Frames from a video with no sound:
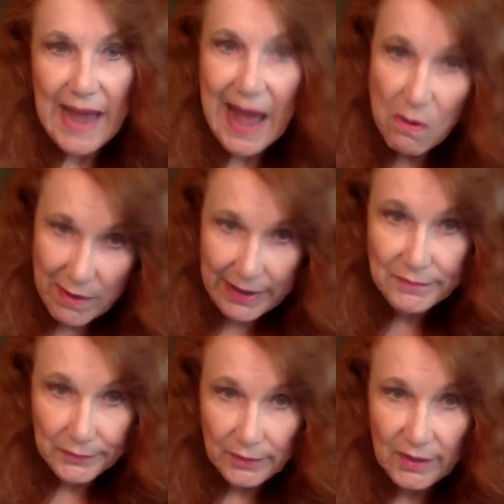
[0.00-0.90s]

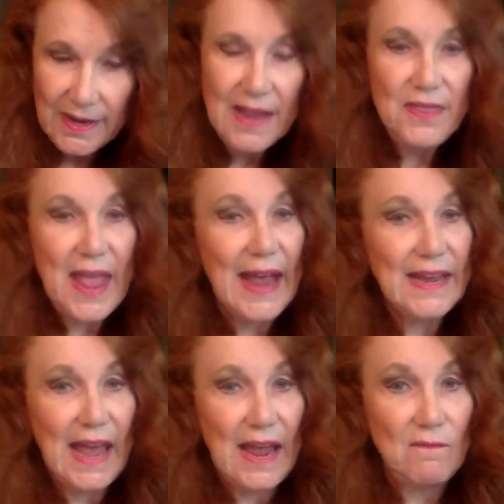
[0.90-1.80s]
However, that
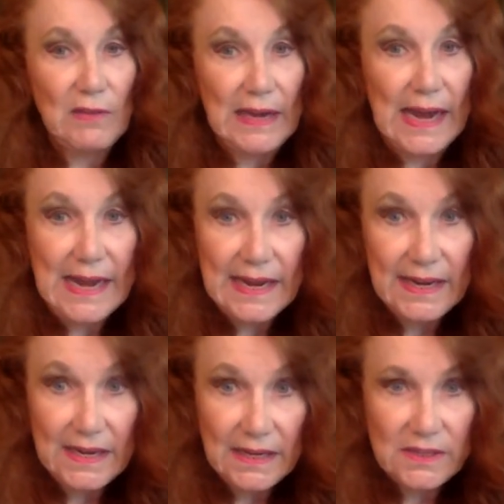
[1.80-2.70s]
gave Lincoln
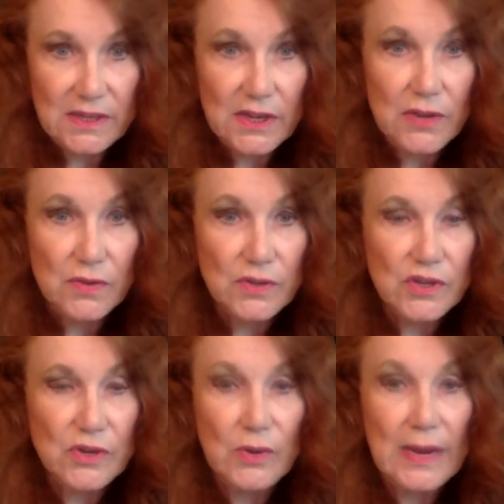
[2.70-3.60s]
an excuse
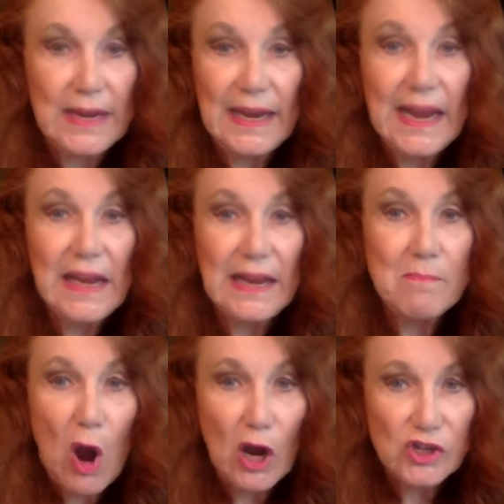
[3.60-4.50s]
to illegally
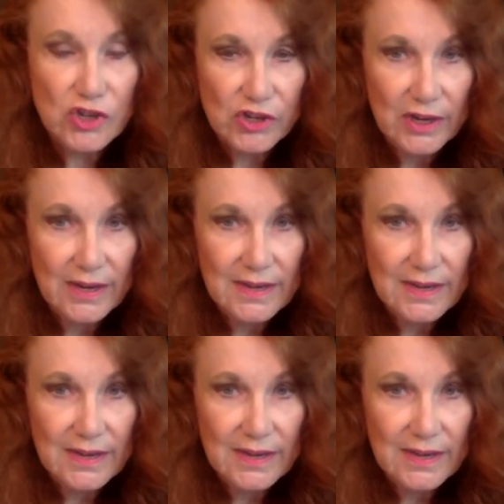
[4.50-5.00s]
march